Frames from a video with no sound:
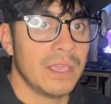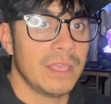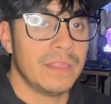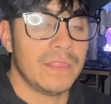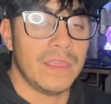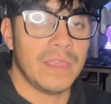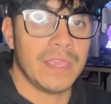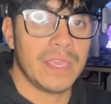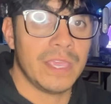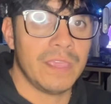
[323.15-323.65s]

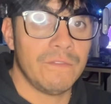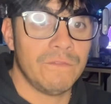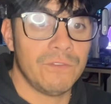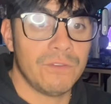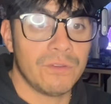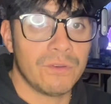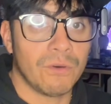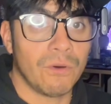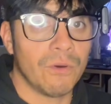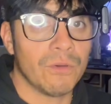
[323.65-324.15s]
They give
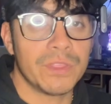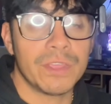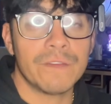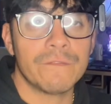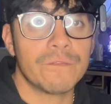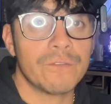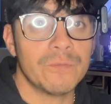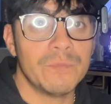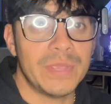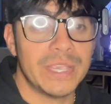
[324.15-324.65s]
you all the
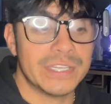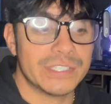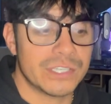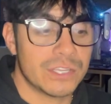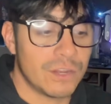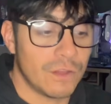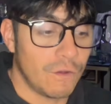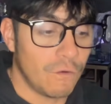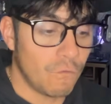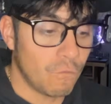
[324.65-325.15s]

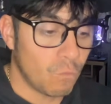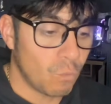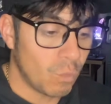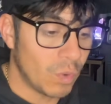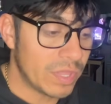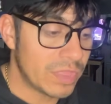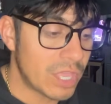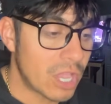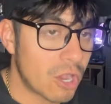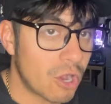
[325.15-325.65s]
information of
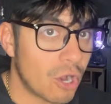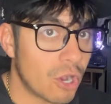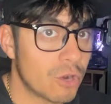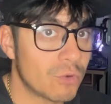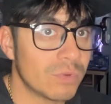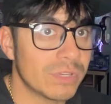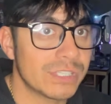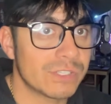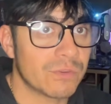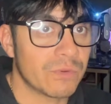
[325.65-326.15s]
when that card
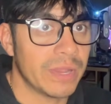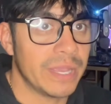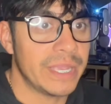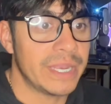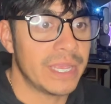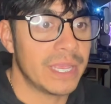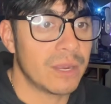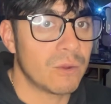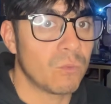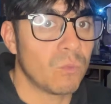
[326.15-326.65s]
was
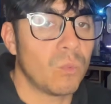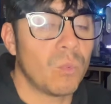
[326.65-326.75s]
graded,